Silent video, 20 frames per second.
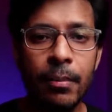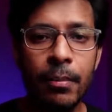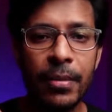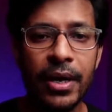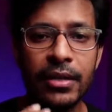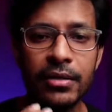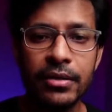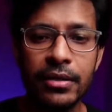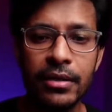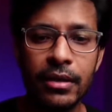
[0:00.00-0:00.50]

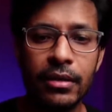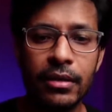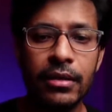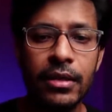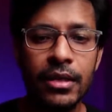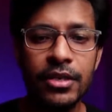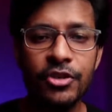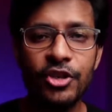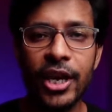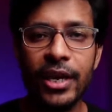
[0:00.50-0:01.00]
person
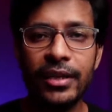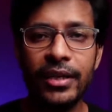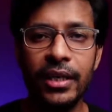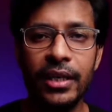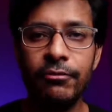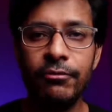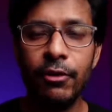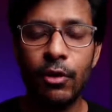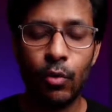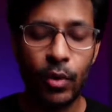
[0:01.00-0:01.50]

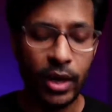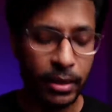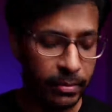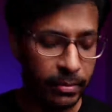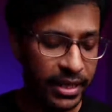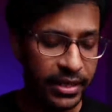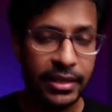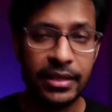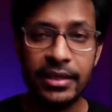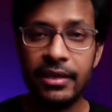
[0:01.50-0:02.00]
chatting for one
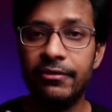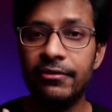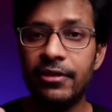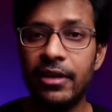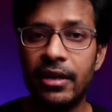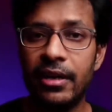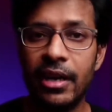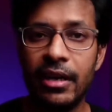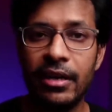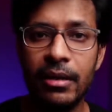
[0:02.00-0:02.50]
message after
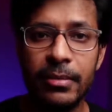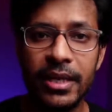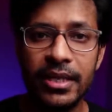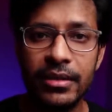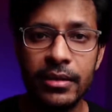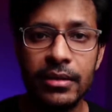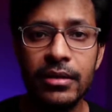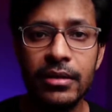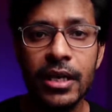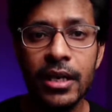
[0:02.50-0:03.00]
another
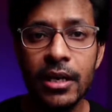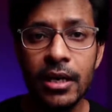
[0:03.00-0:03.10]
message.